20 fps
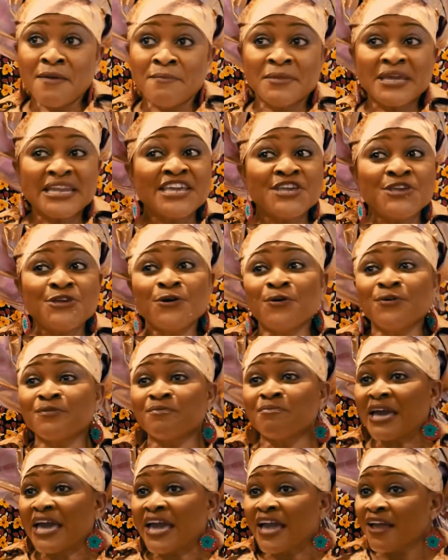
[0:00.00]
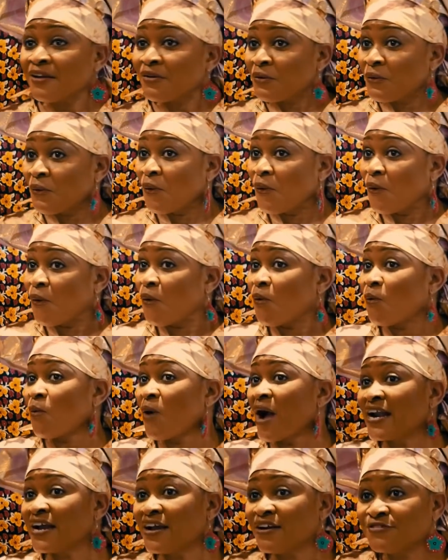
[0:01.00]
Many young men,
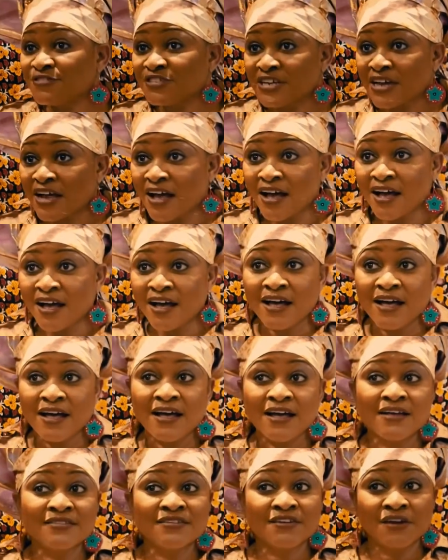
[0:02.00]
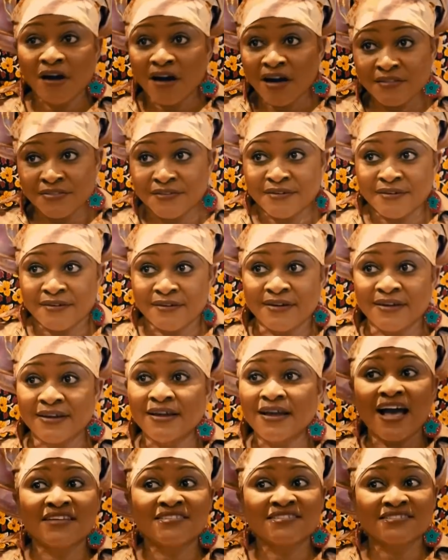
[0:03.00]
one after the other,
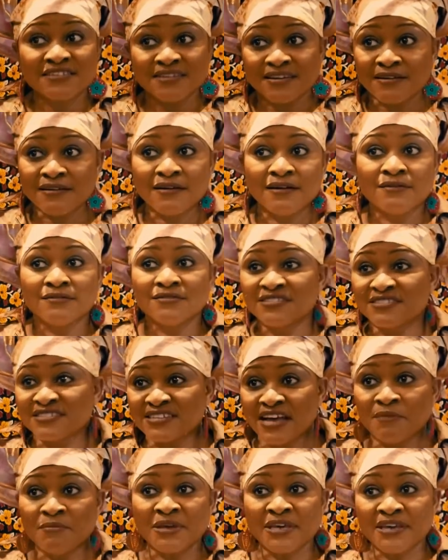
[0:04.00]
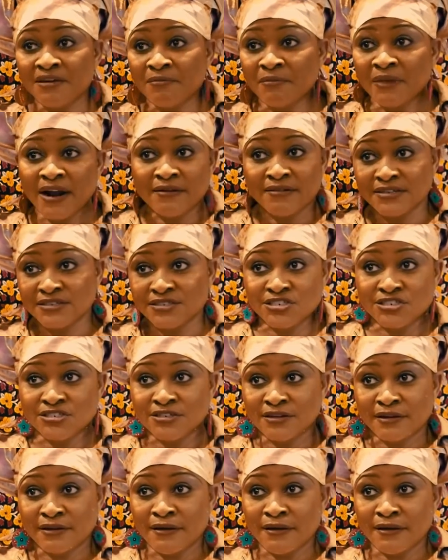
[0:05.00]
asked Nzambi in marriage,